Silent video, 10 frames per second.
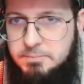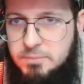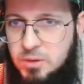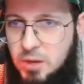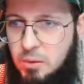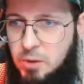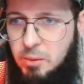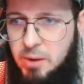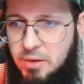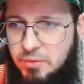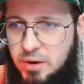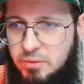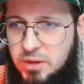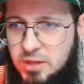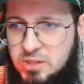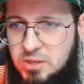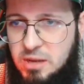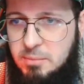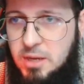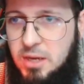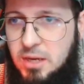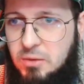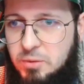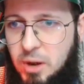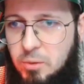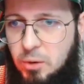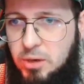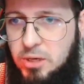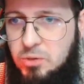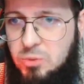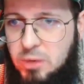Okay, we already have enough dots on him. Now we only need to